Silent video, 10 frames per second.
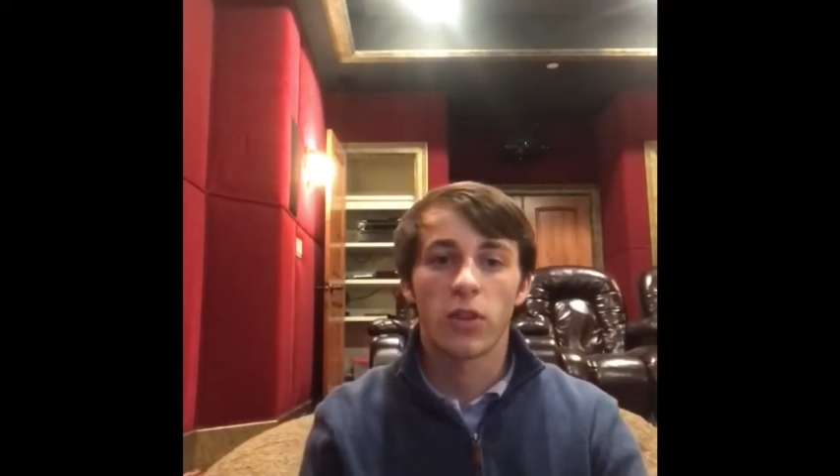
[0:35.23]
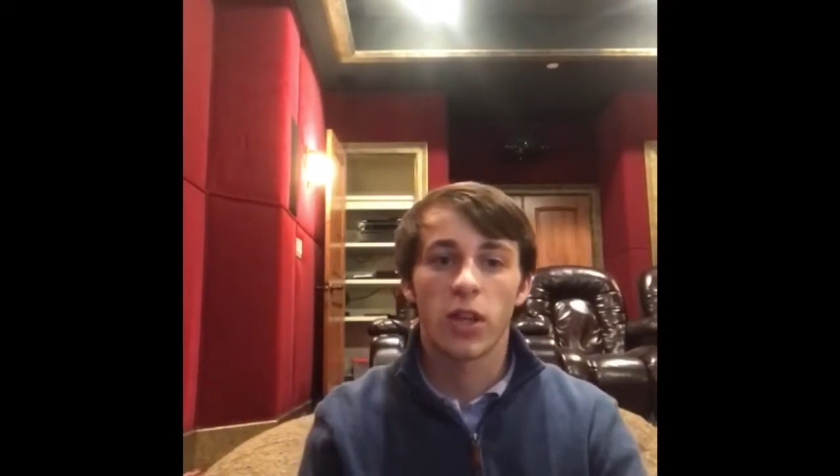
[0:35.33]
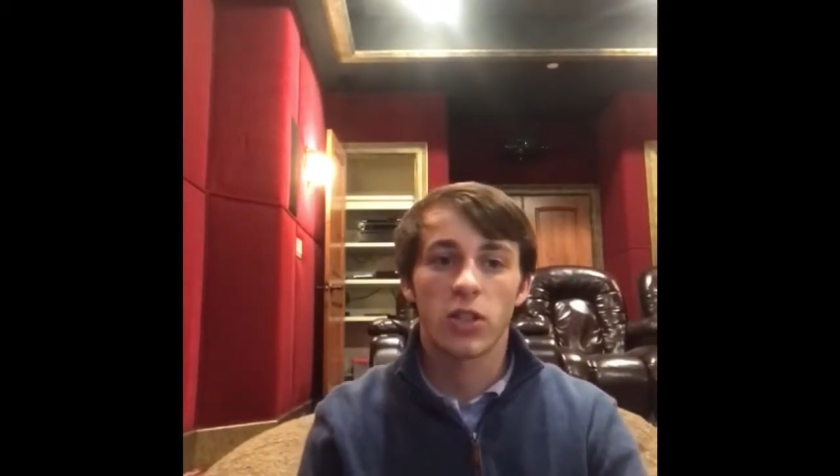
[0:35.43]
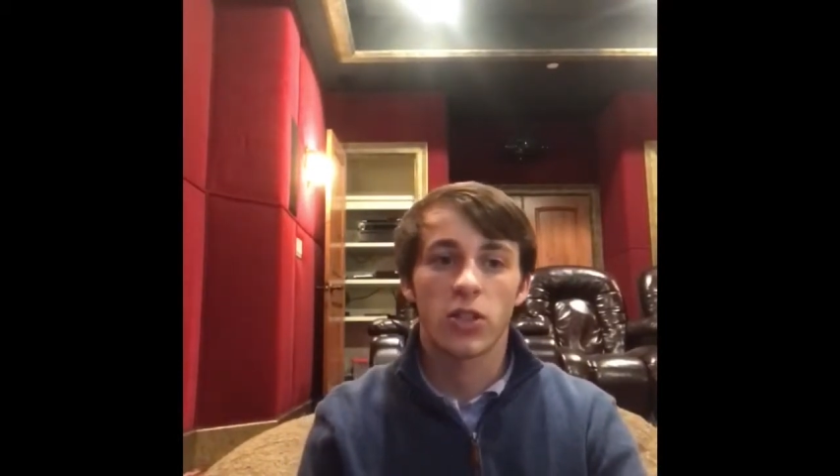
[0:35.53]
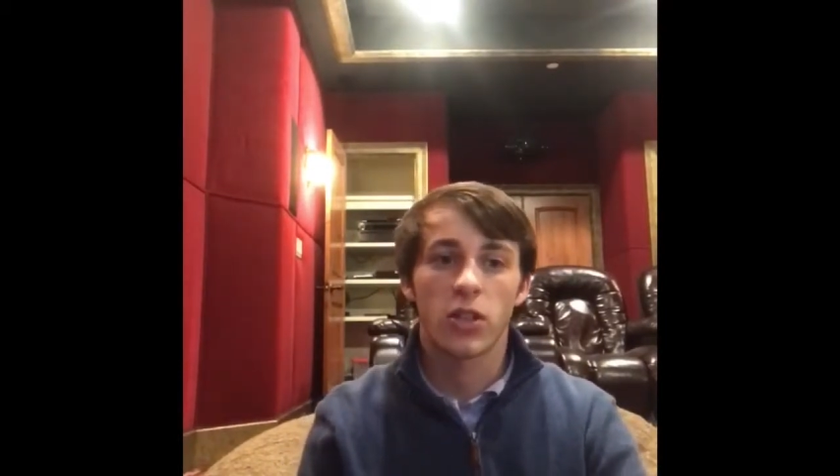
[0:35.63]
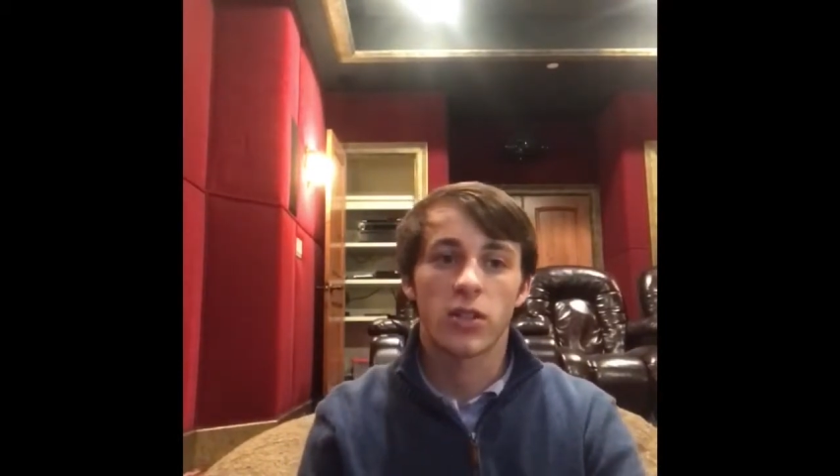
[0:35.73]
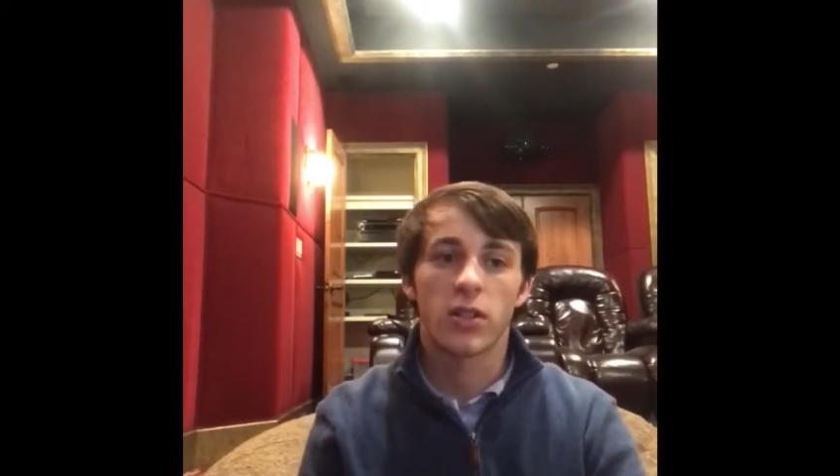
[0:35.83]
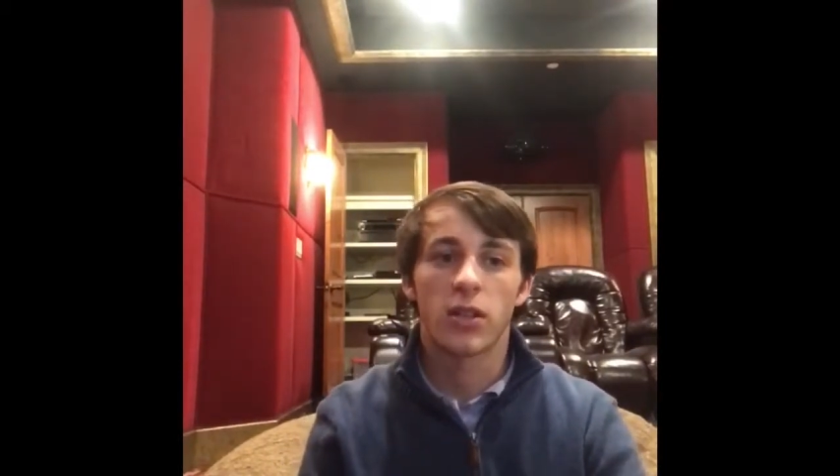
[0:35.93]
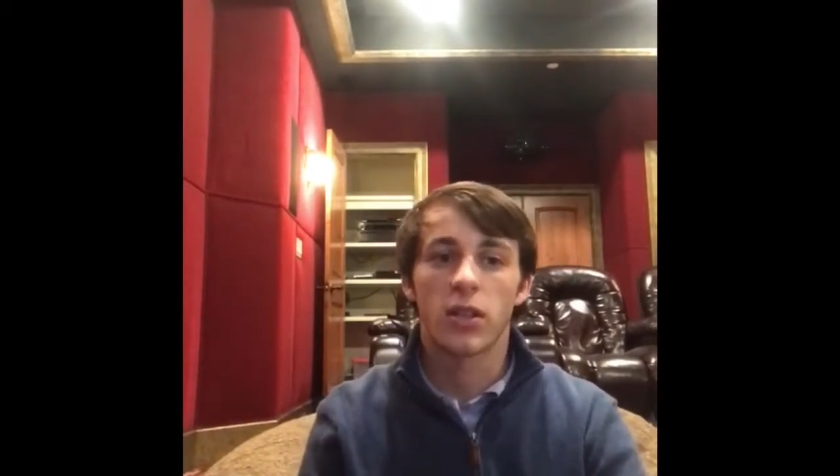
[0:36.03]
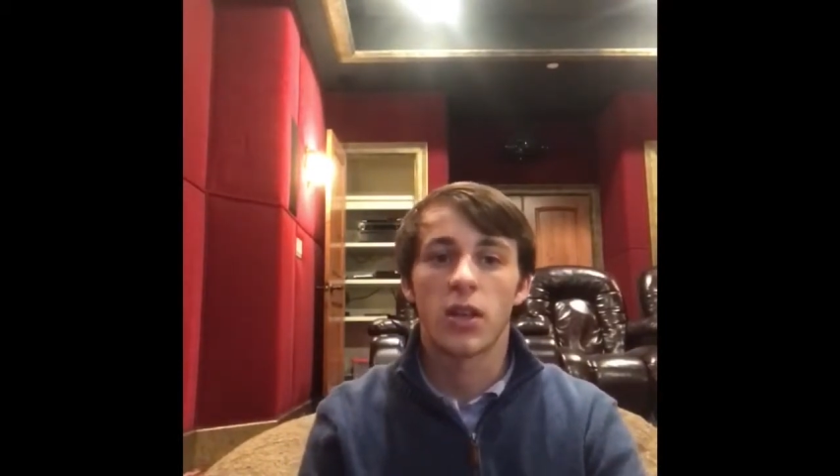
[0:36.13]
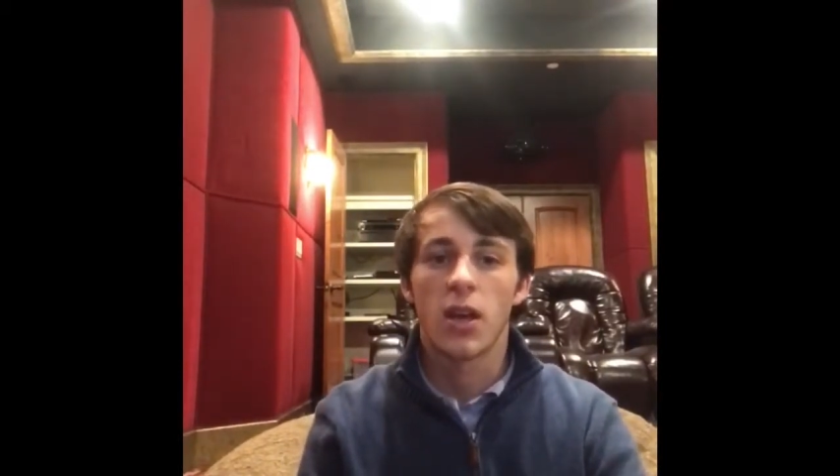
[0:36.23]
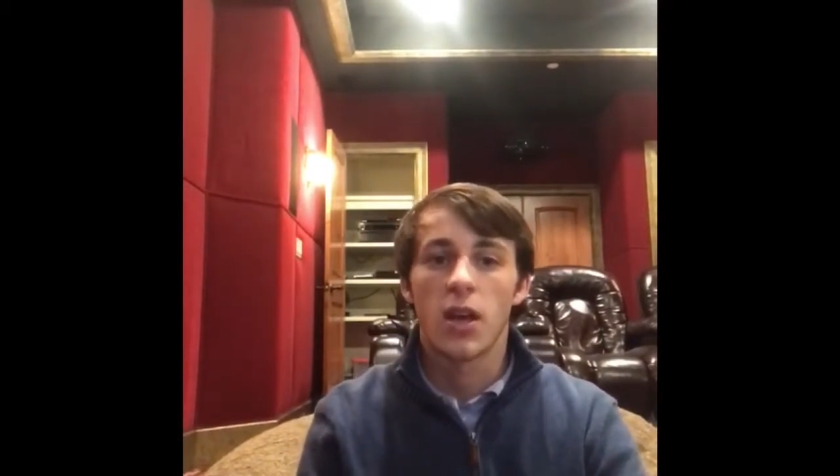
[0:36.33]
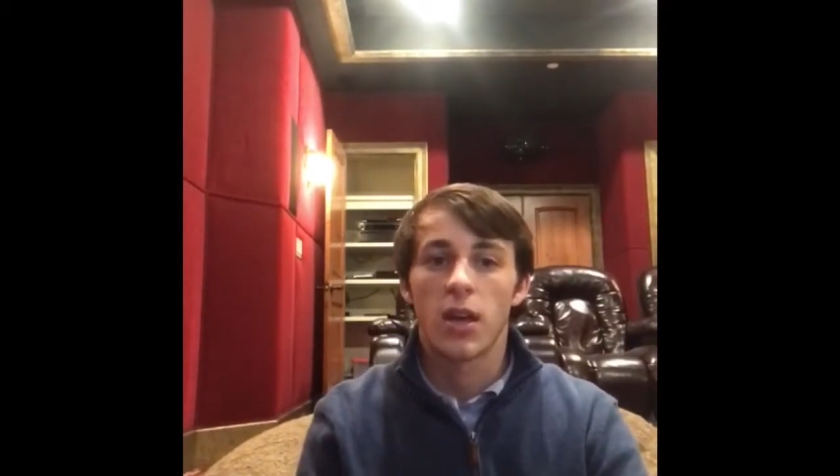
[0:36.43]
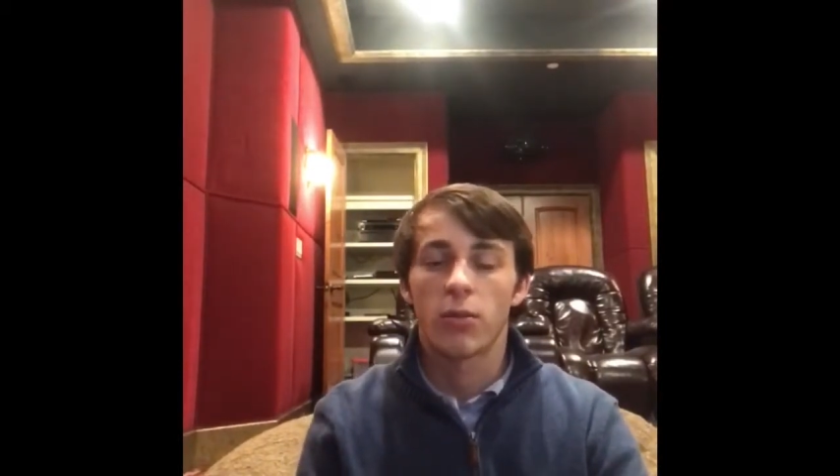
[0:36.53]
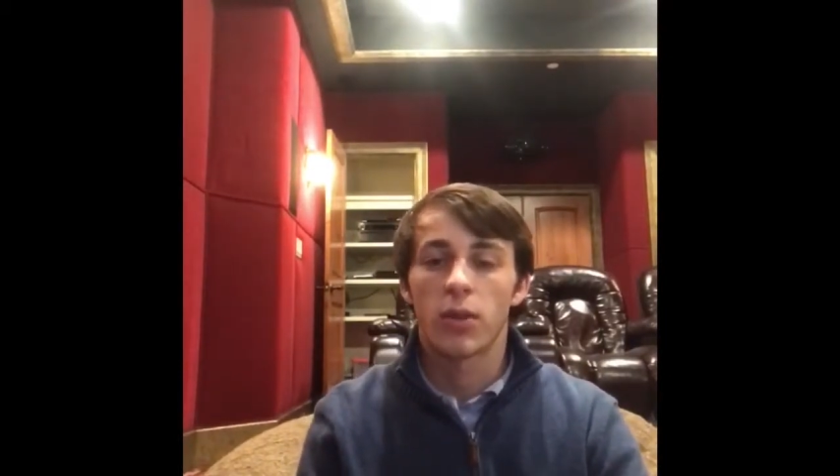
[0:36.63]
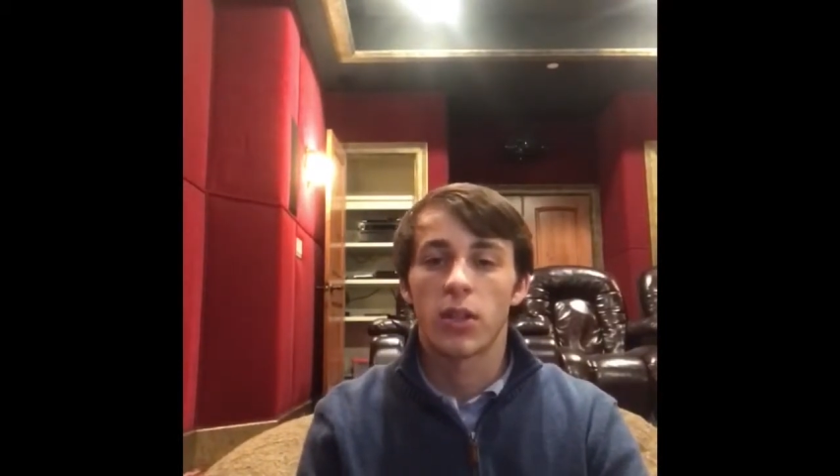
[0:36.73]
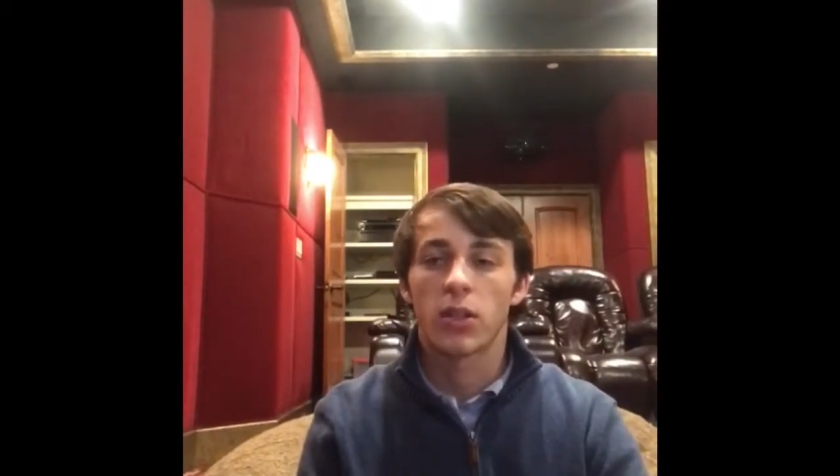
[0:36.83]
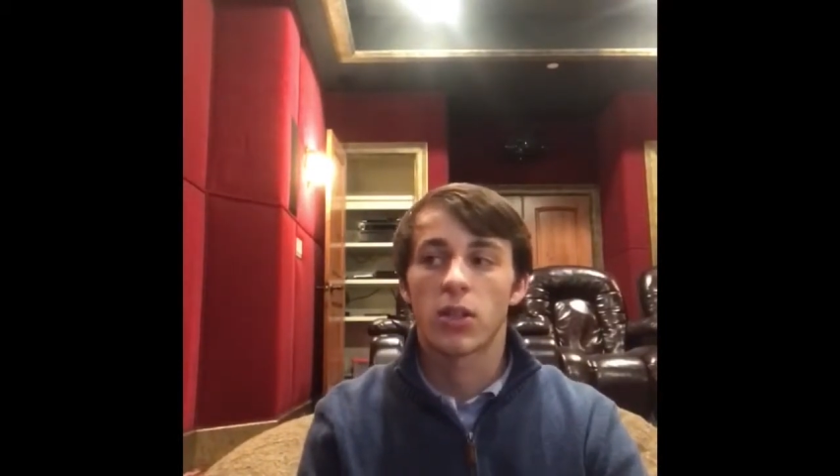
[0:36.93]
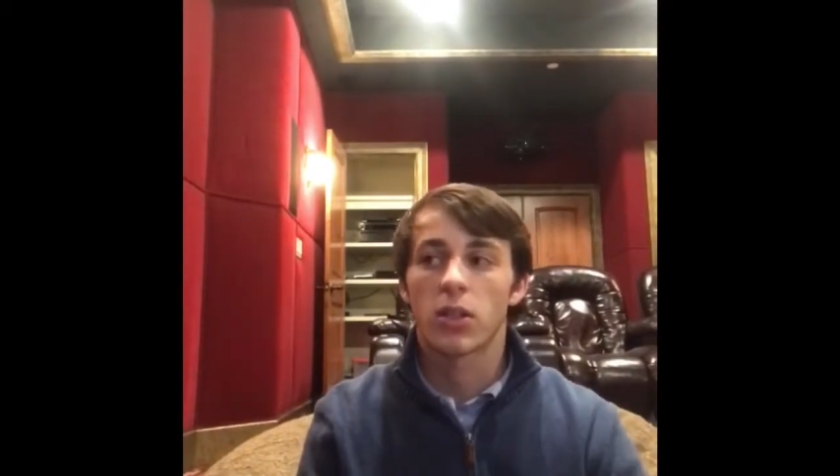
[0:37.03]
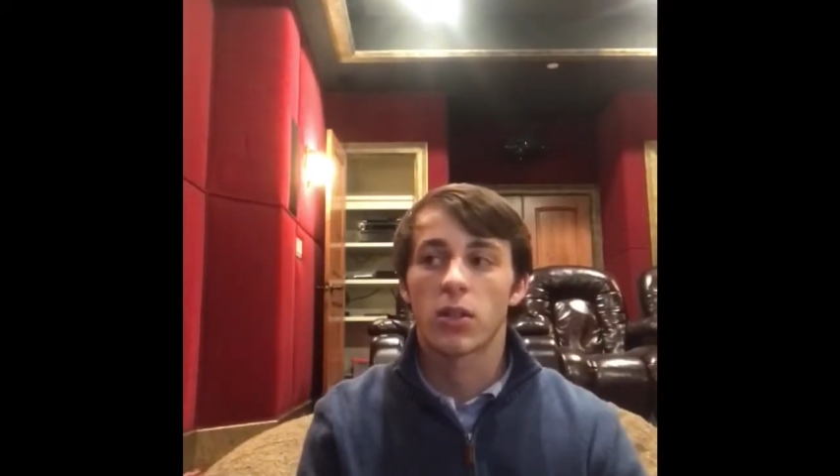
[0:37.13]
electricity
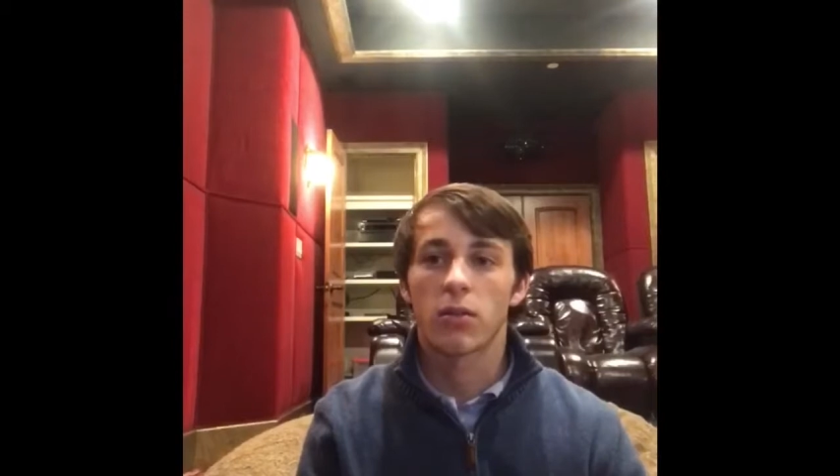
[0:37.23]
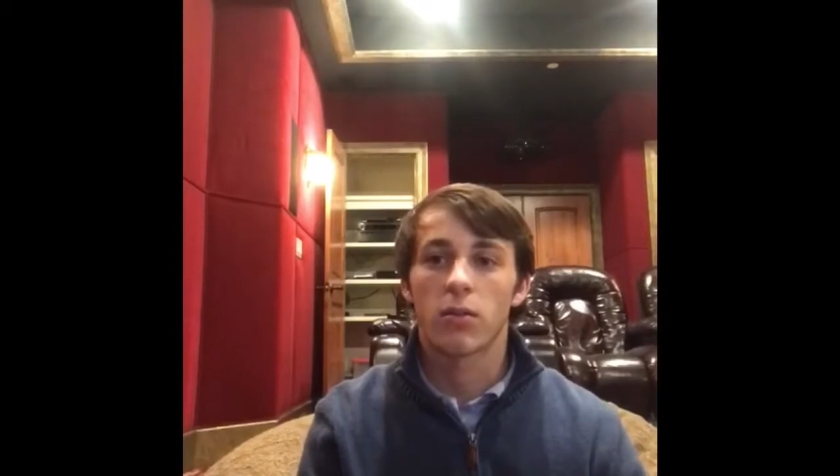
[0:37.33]
which,